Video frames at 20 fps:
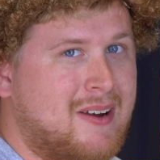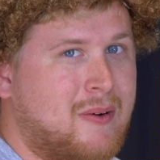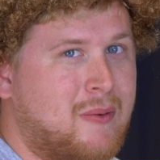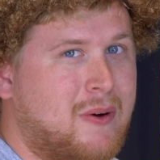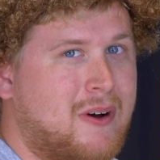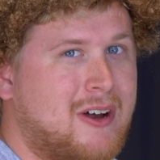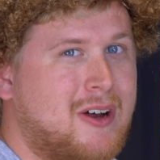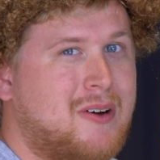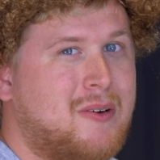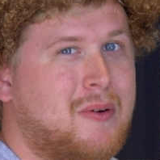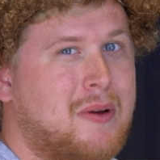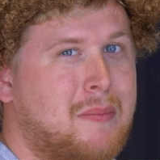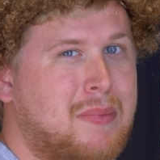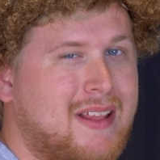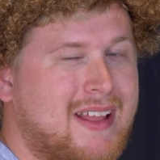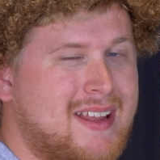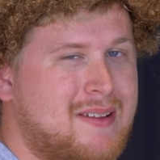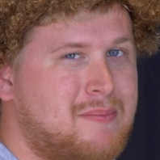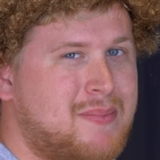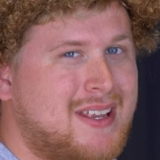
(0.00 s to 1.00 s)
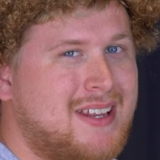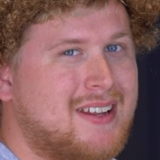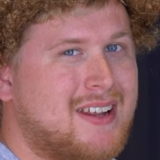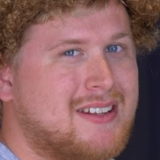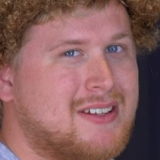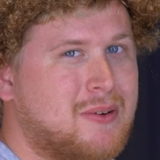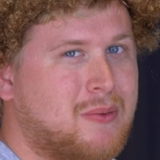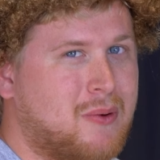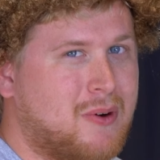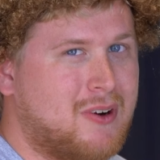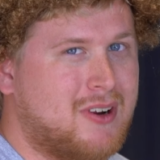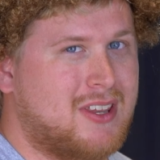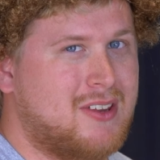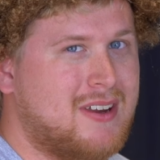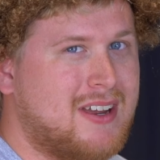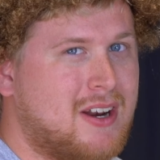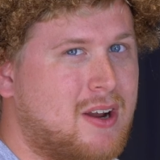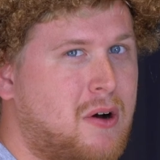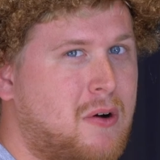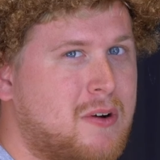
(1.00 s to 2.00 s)
well, when plan B doesn't work,
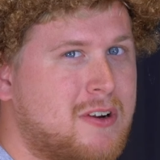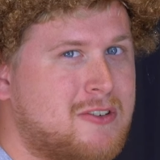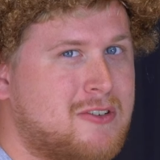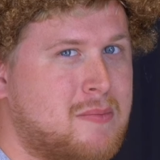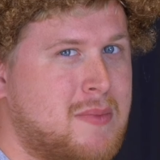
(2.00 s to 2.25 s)
you can always